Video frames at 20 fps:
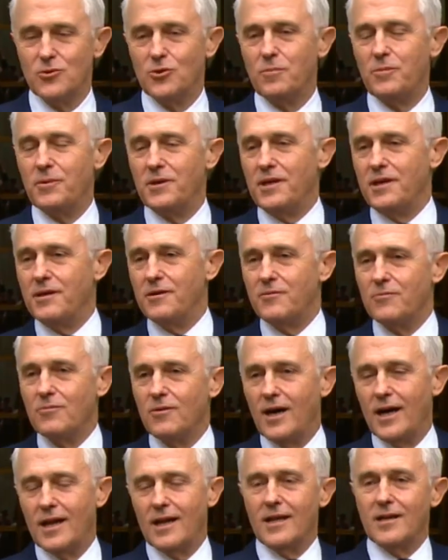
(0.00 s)
will be
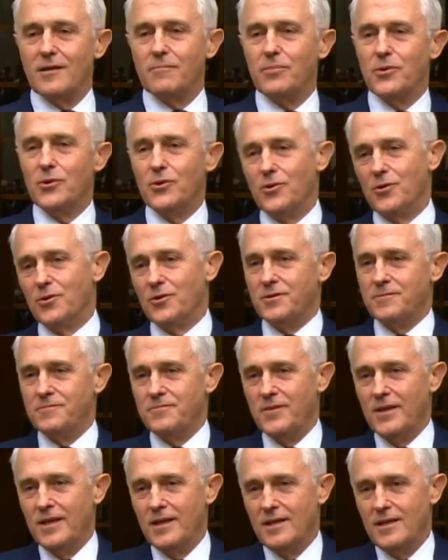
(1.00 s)
rightly appalled
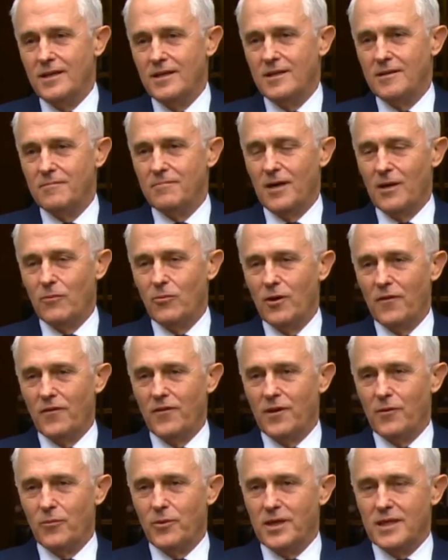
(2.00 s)
by what
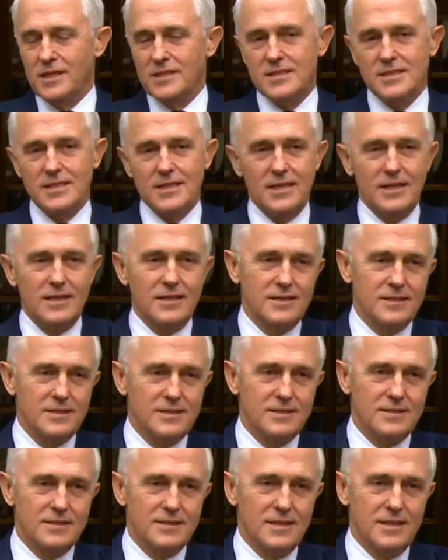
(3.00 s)
they're witnessing
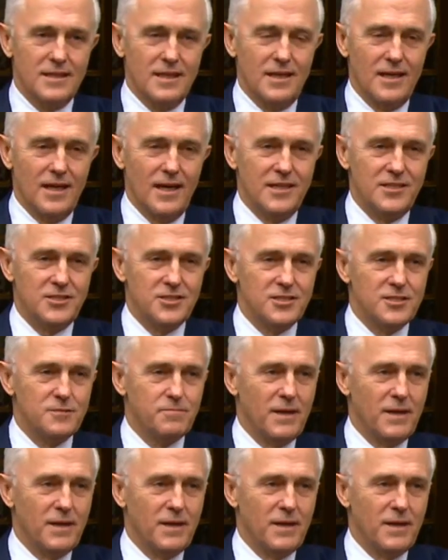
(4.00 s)
in their nation's